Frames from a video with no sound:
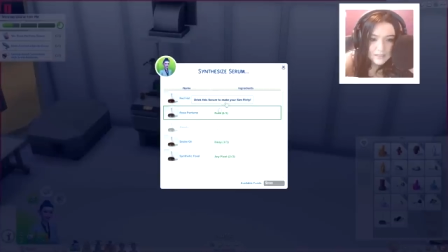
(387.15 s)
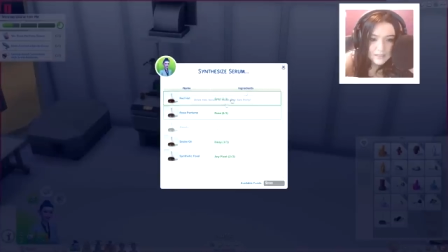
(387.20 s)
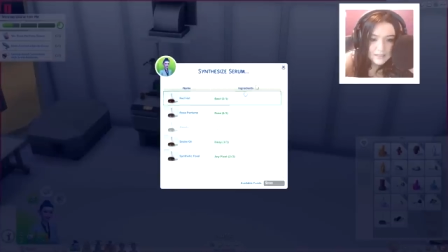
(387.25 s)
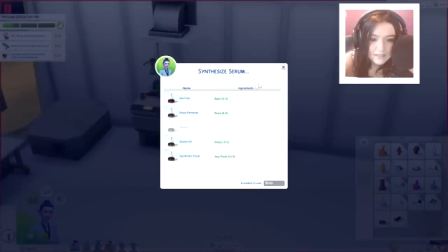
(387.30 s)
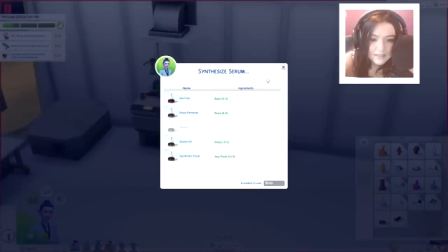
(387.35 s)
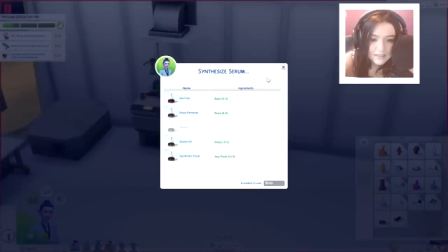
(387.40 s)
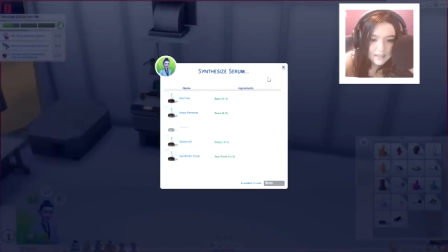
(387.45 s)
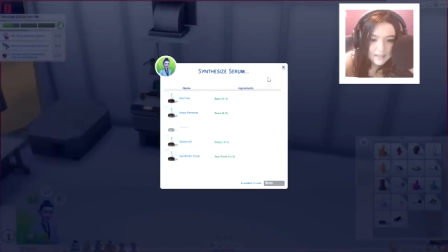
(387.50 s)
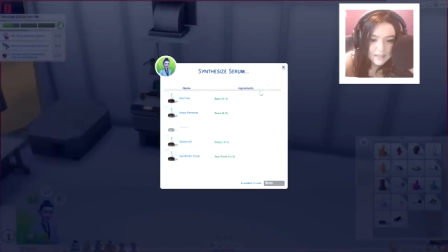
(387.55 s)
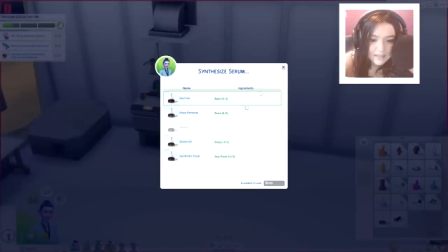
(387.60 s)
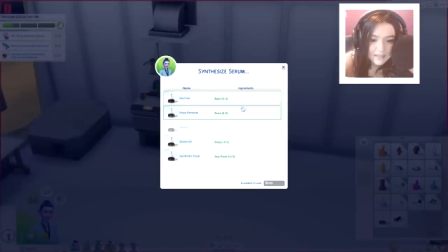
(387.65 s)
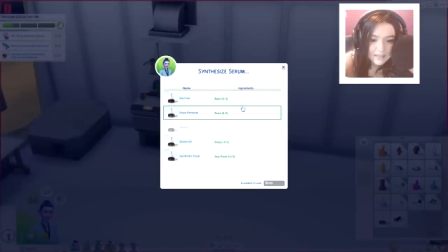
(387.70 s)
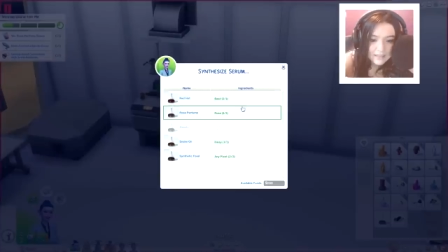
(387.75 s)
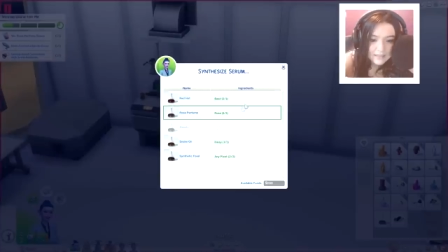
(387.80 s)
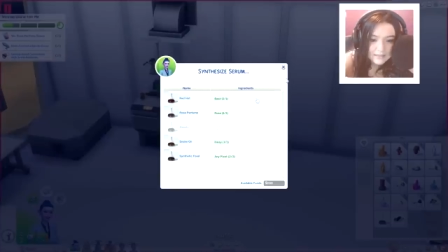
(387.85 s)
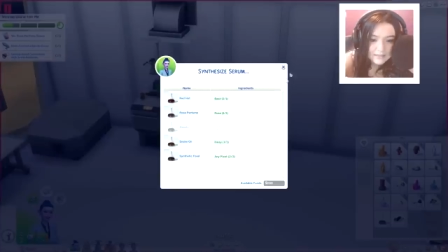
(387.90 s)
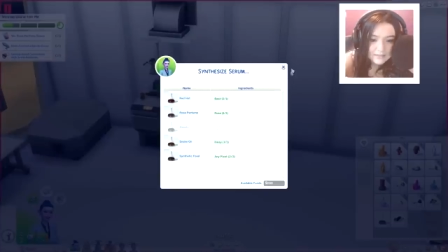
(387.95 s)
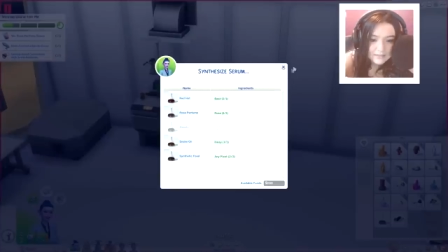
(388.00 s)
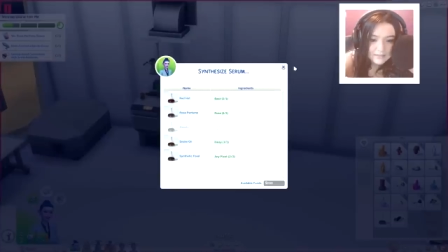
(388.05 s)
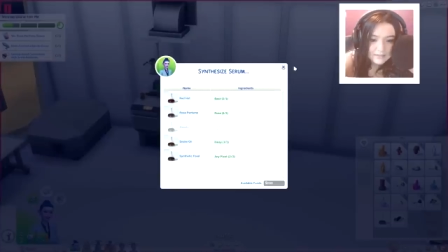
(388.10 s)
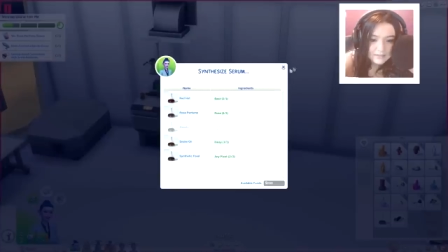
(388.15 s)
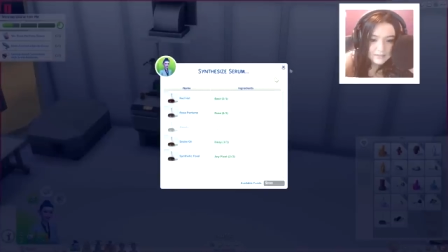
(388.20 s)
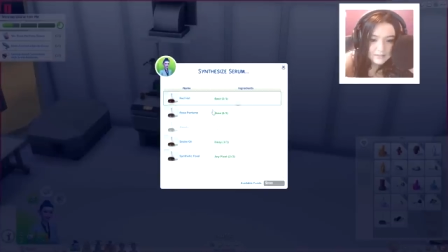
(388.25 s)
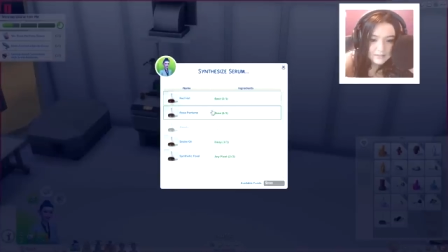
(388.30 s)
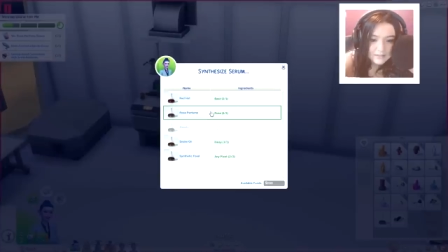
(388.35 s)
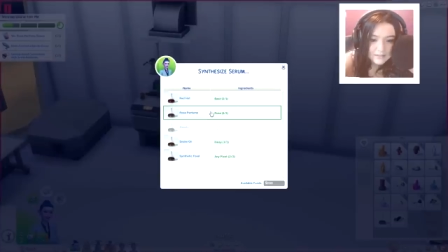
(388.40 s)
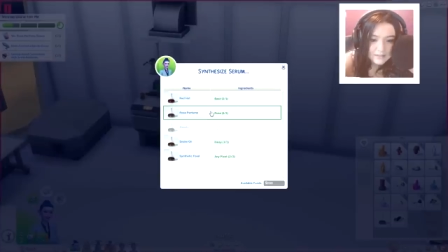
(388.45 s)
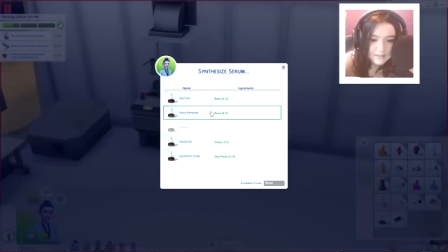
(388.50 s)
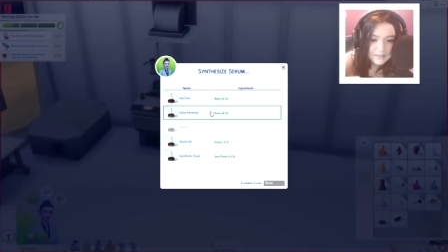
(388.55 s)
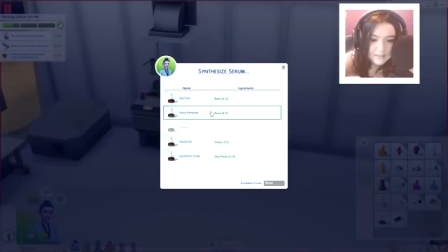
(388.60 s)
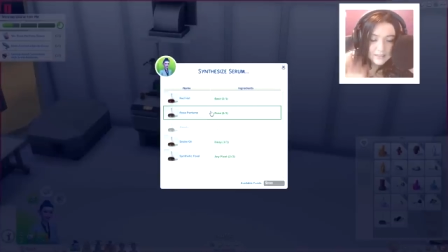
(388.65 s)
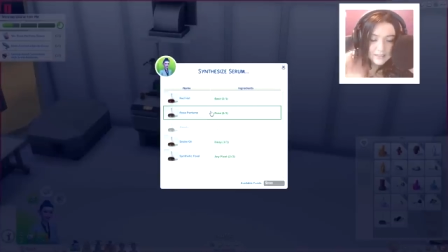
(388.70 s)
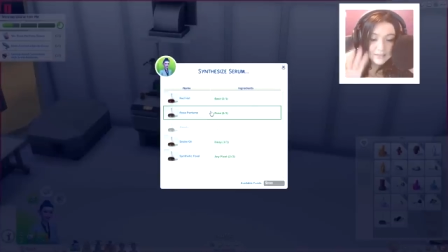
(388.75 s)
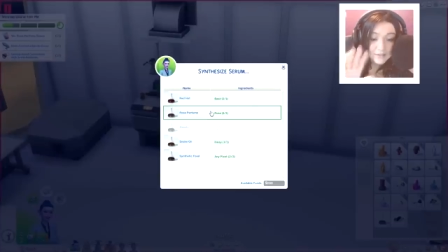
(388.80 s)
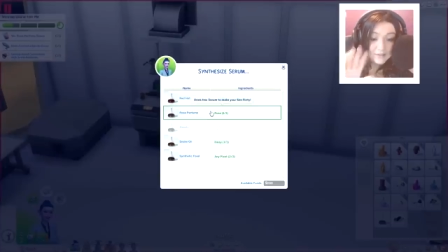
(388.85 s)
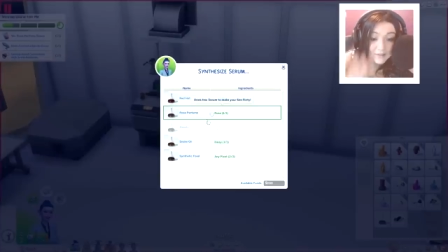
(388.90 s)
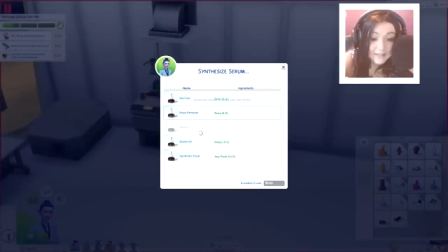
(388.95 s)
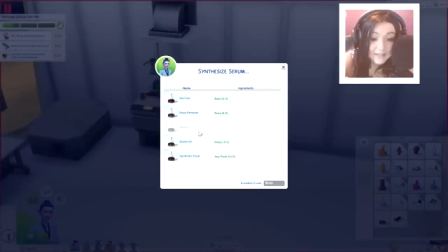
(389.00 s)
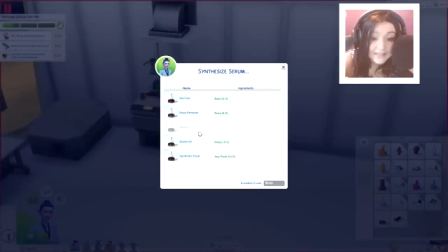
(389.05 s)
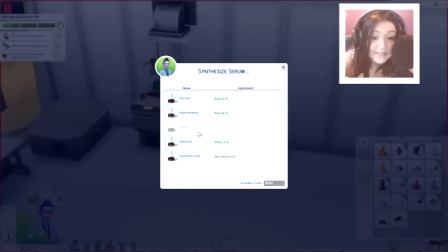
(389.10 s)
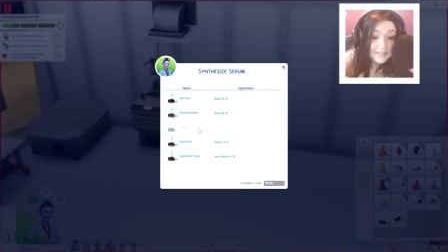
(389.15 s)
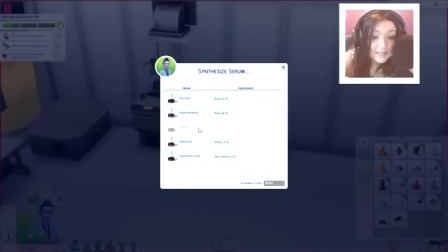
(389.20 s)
And uh, there